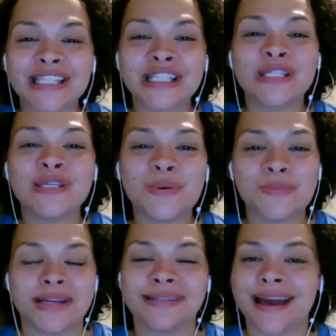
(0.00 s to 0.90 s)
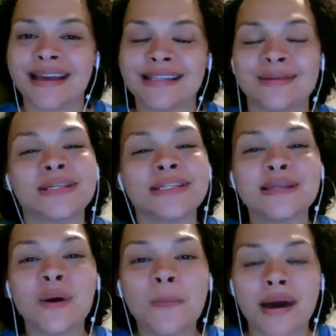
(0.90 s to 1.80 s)
it's too much, guys. So
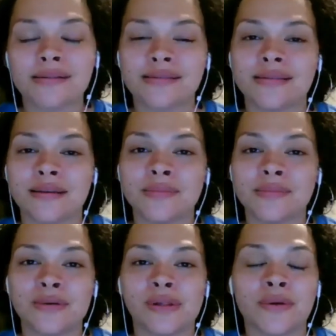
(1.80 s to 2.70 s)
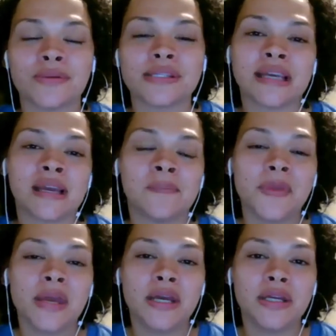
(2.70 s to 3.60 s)
just don't monitor them too closely.
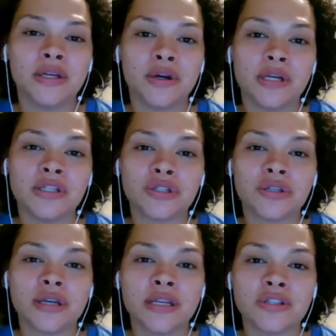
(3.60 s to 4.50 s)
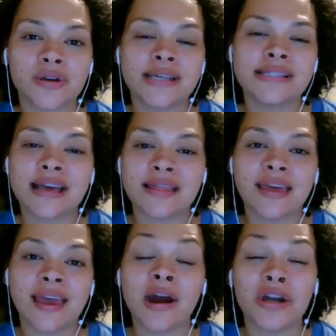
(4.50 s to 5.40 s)
You know, and and trust that
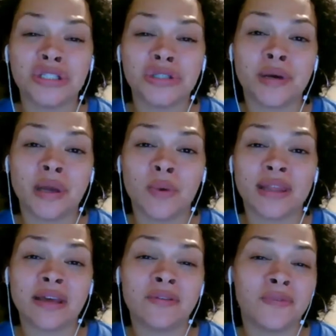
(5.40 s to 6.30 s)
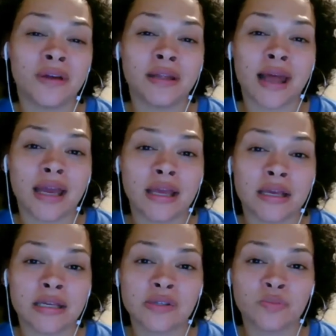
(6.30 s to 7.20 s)
they are doing what they feel like
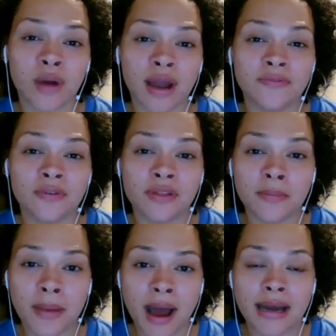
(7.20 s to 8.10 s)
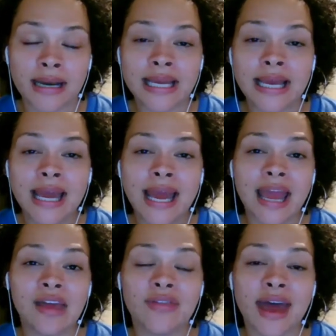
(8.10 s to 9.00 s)
is right for their body,
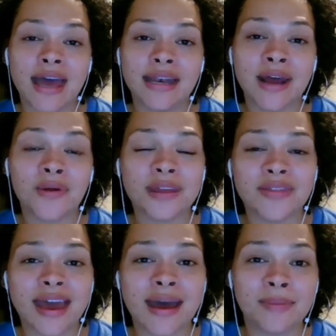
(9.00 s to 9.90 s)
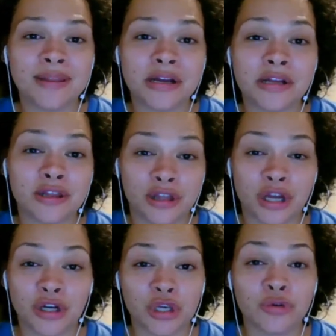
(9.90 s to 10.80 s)
and that not only that, but they're
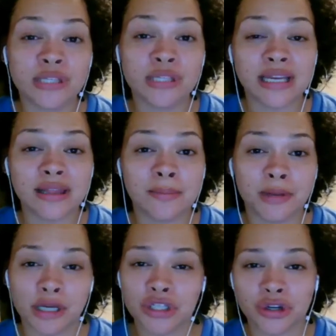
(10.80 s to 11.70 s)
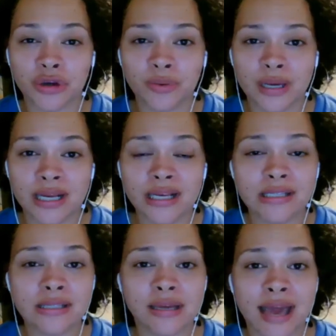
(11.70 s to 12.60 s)
they're using the blood sugar
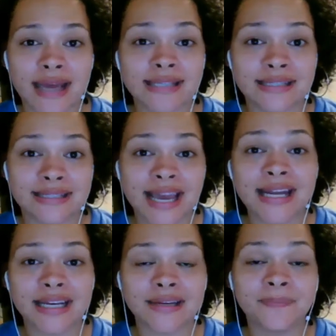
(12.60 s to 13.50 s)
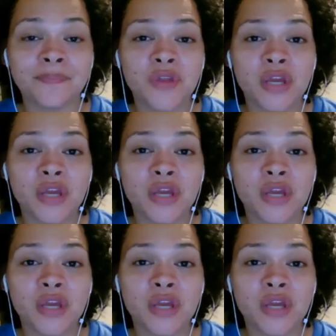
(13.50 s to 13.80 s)
readings as data